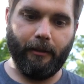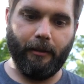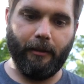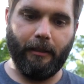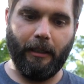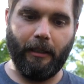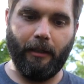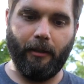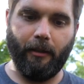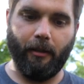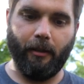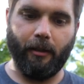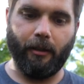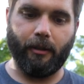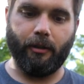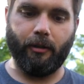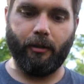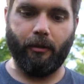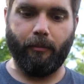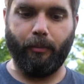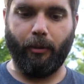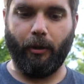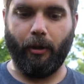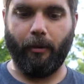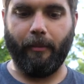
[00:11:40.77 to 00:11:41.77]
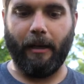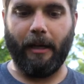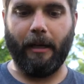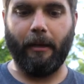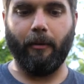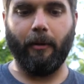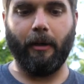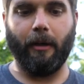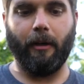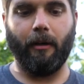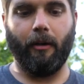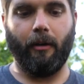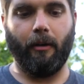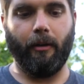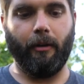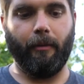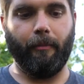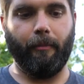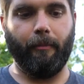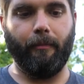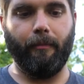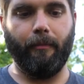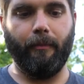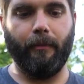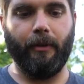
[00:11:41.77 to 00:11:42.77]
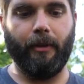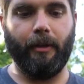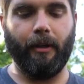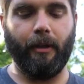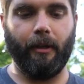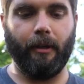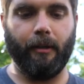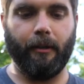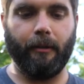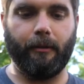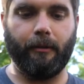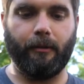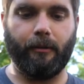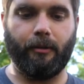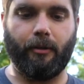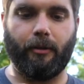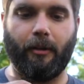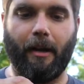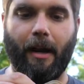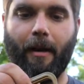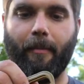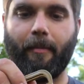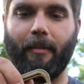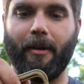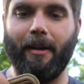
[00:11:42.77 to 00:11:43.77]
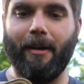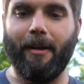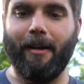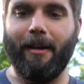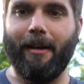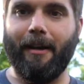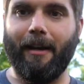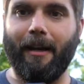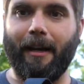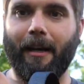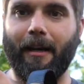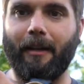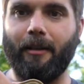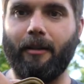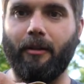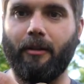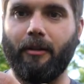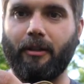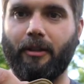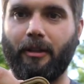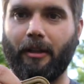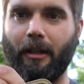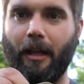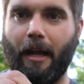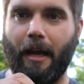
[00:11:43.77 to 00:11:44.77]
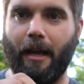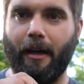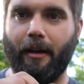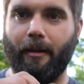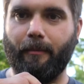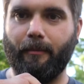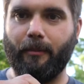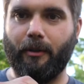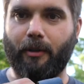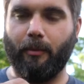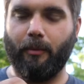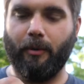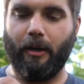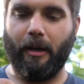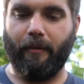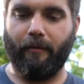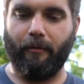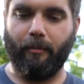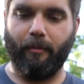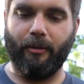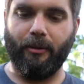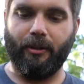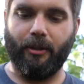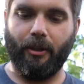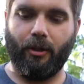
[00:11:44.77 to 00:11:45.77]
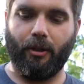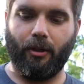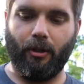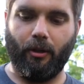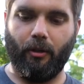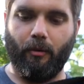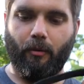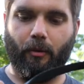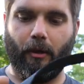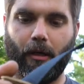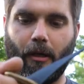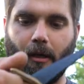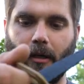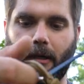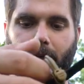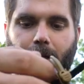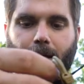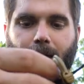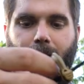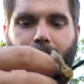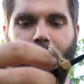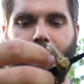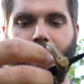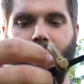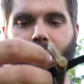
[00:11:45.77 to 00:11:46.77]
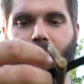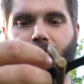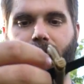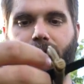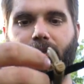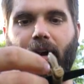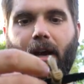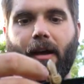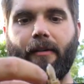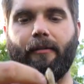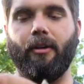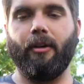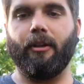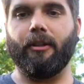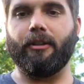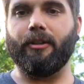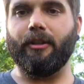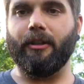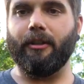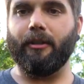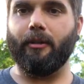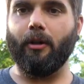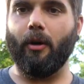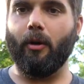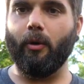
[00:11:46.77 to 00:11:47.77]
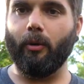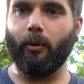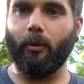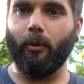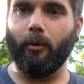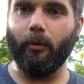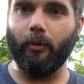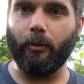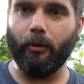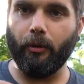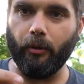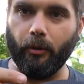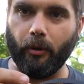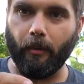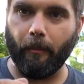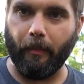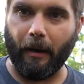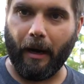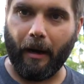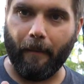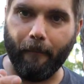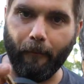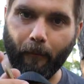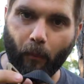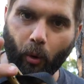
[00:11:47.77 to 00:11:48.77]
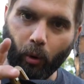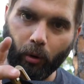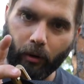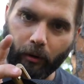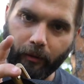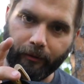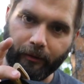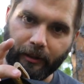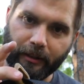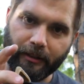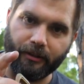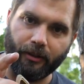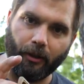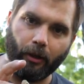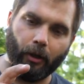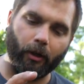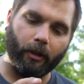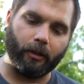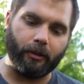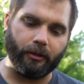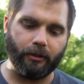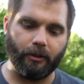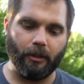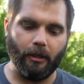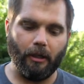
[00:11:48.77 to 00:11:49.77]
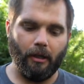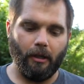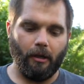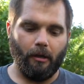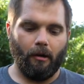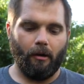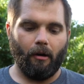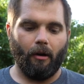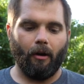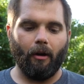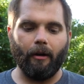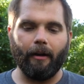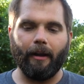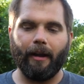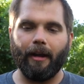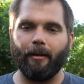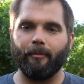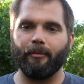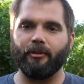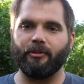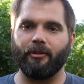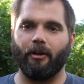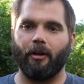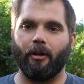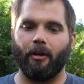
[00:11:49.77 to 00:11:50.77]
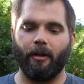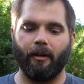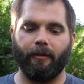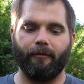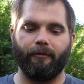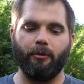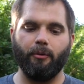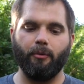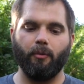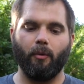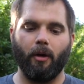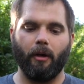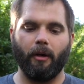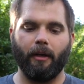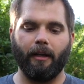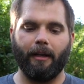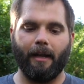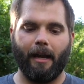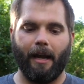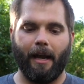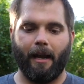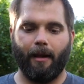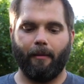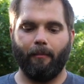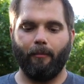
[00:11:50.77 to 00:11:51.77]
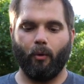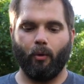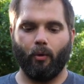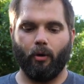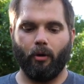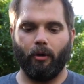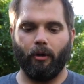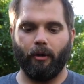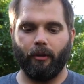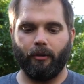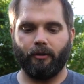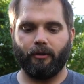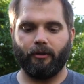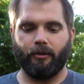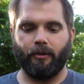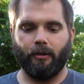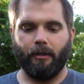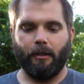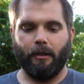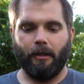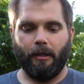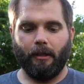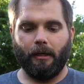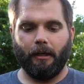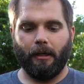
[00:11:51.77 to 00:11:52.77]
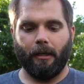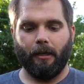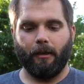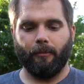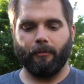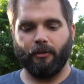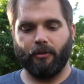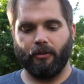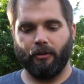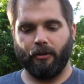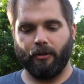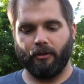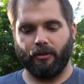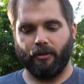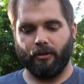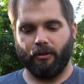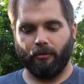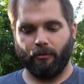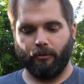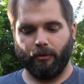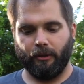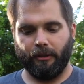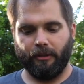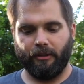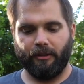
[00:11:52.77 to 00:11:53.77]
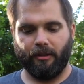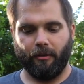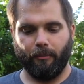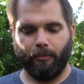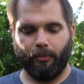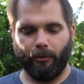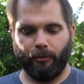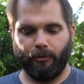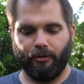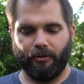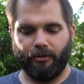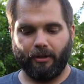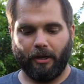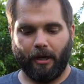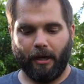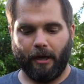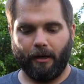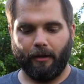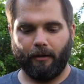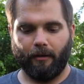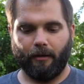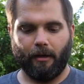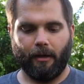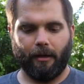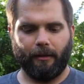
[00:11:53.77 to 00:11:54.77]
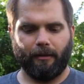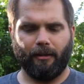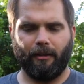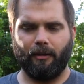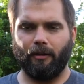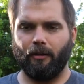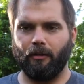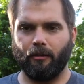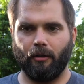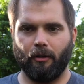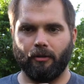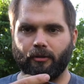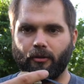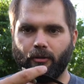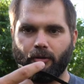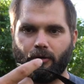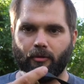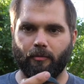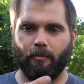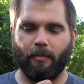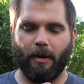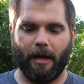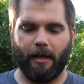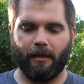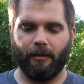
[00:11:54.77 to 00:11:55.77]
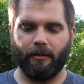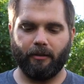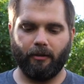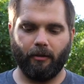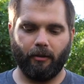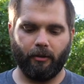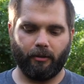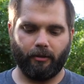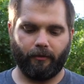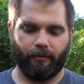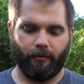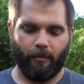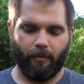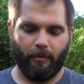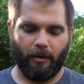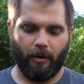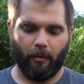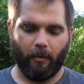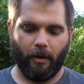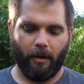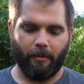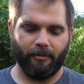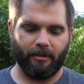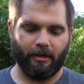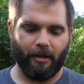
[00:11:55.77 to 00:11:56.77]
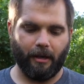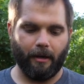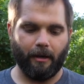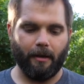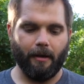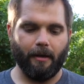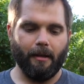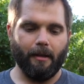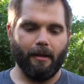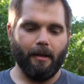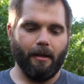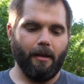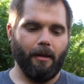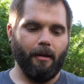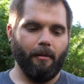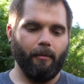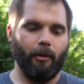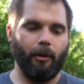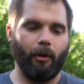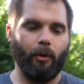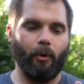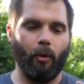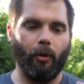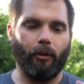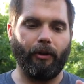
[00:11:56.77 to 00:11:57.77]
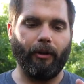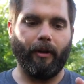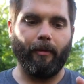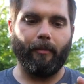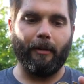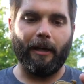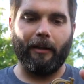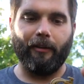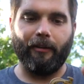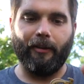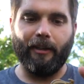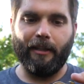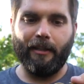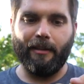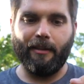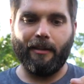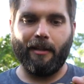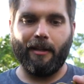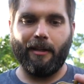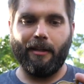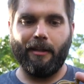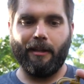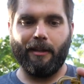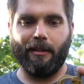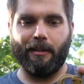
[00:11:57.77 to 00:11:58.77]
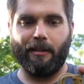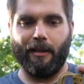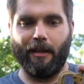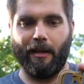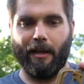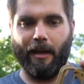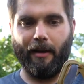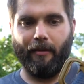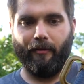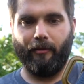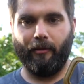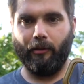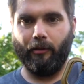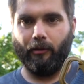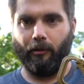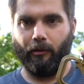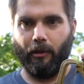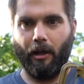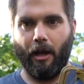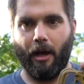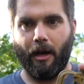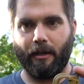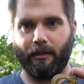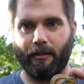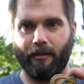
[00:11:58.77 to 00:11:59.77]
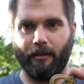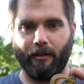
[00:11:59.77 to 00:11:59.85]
D hooks. You can put them anywhere on the, the strap and you can slide them to whatever position you want. There's five hooks in total. You can buy more of these hooks on Amazon if you wanted to add more hooks. Um, so this is a really simple design. I think you can also just buy these hooks from their website. The cool thing about these is they have a little lock